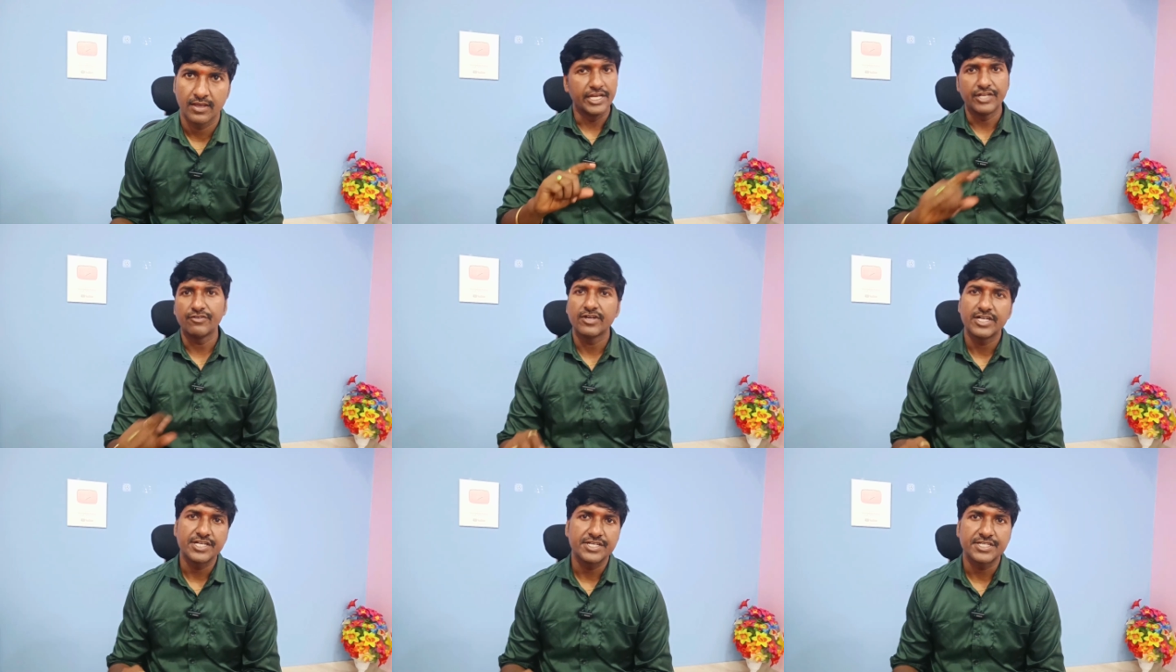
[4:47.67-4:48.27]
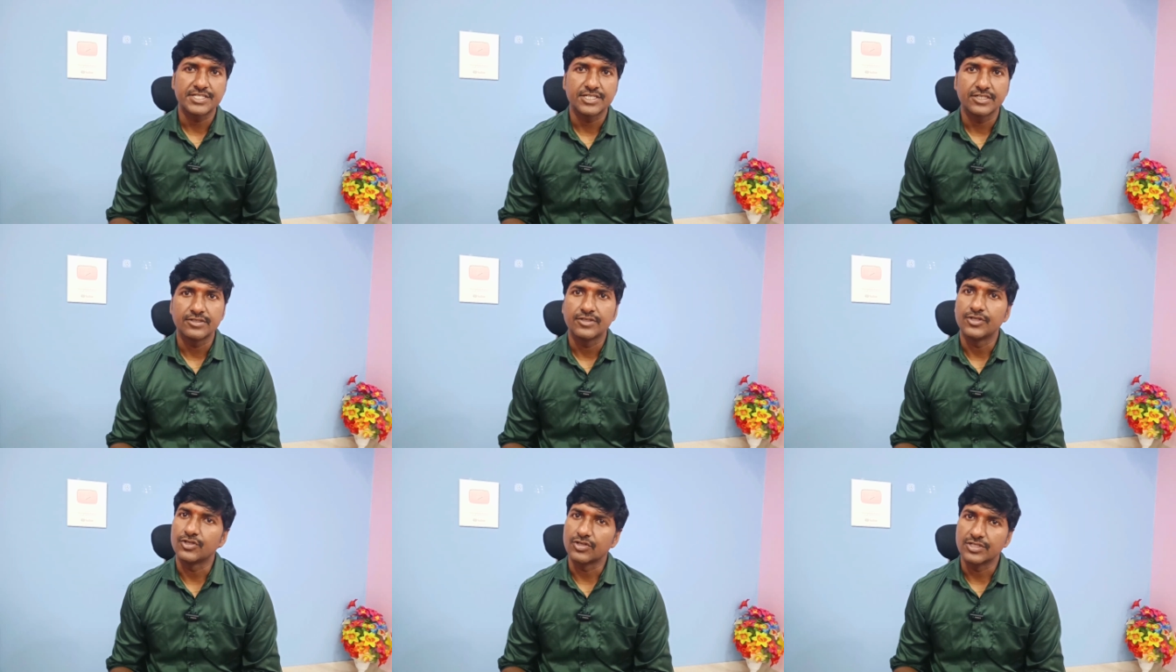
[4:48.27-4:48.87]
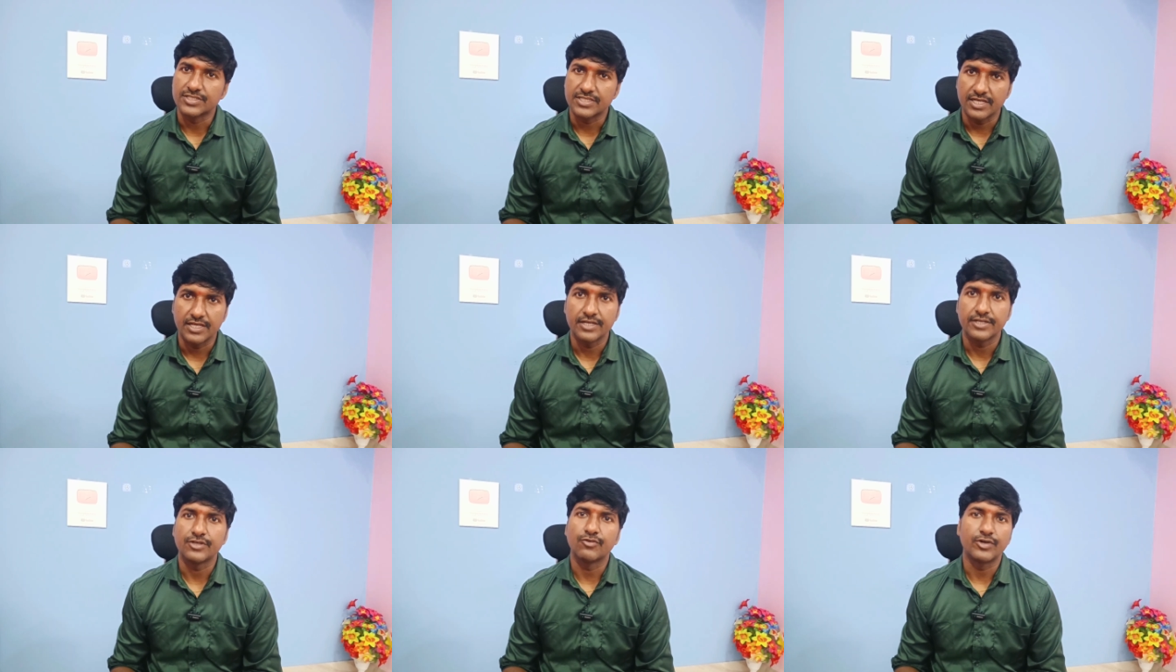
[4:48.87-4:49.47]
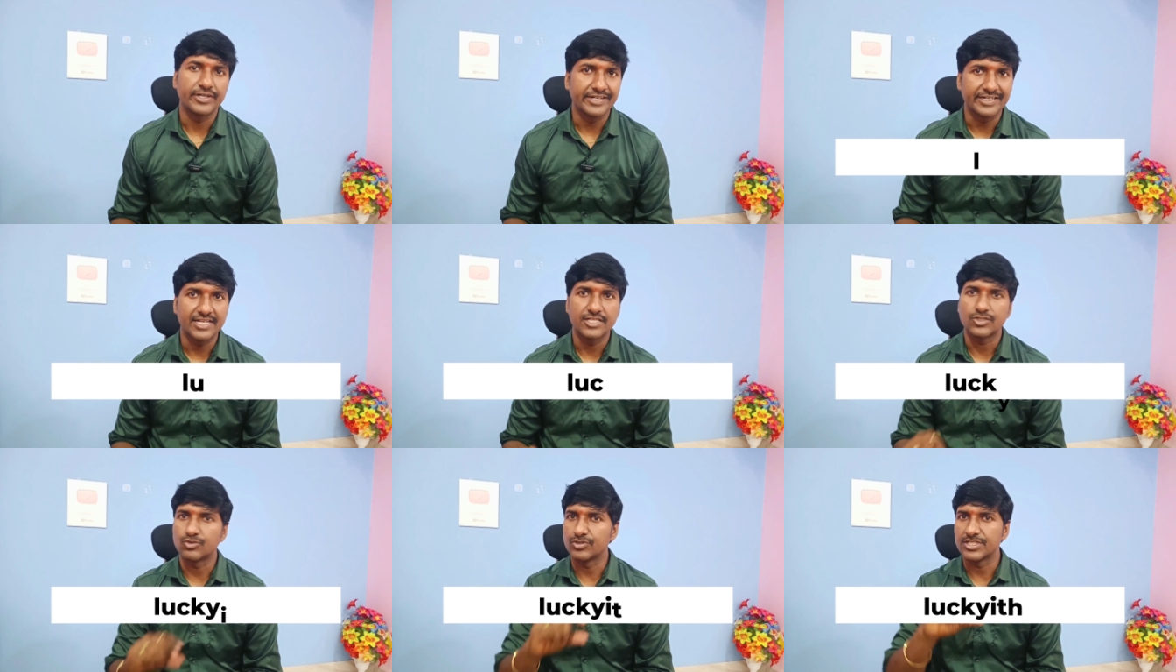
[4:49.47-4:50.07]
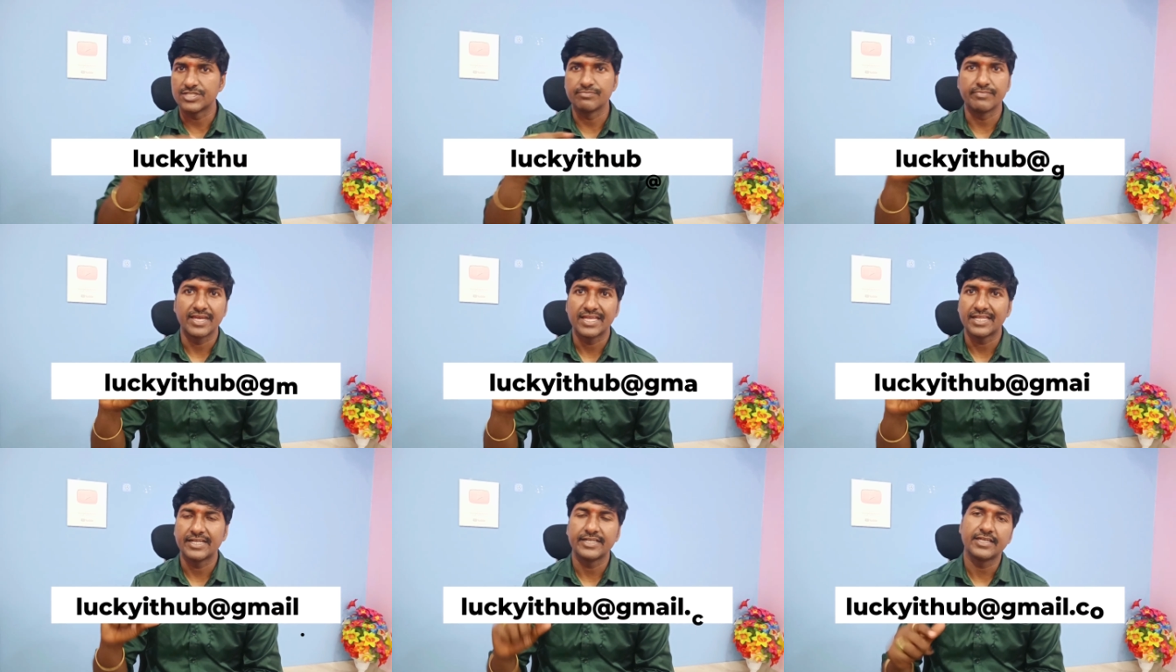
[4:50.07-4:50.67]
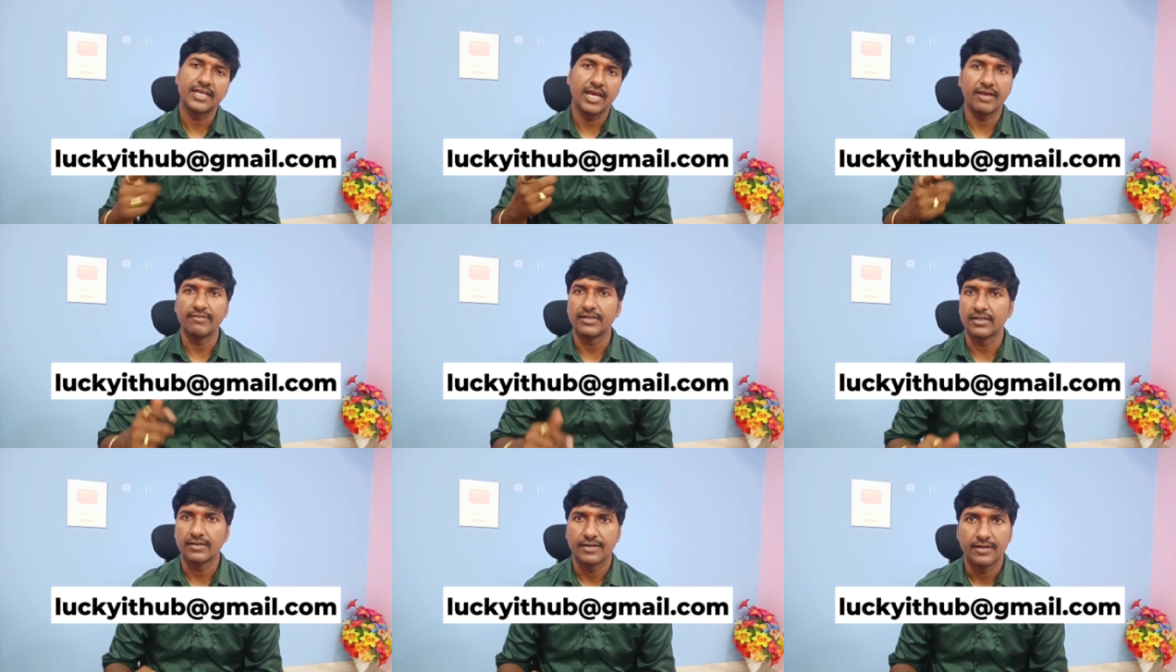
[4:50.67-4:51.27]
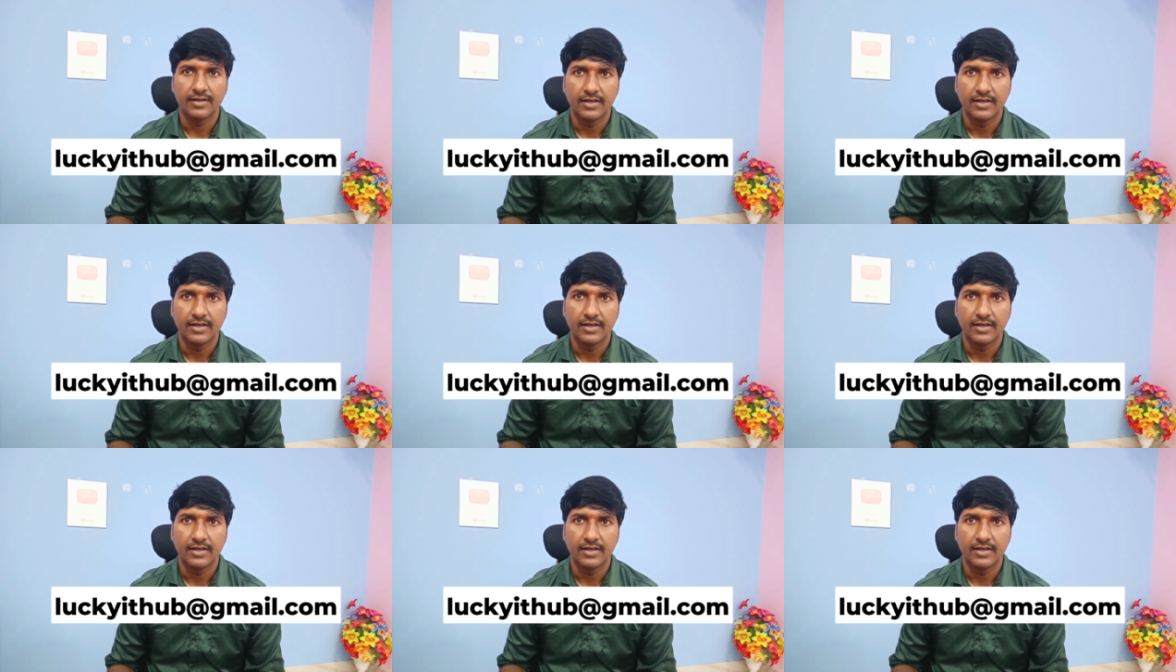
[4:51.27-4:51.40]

Anyone interested, you can share your details to this mail ID. I will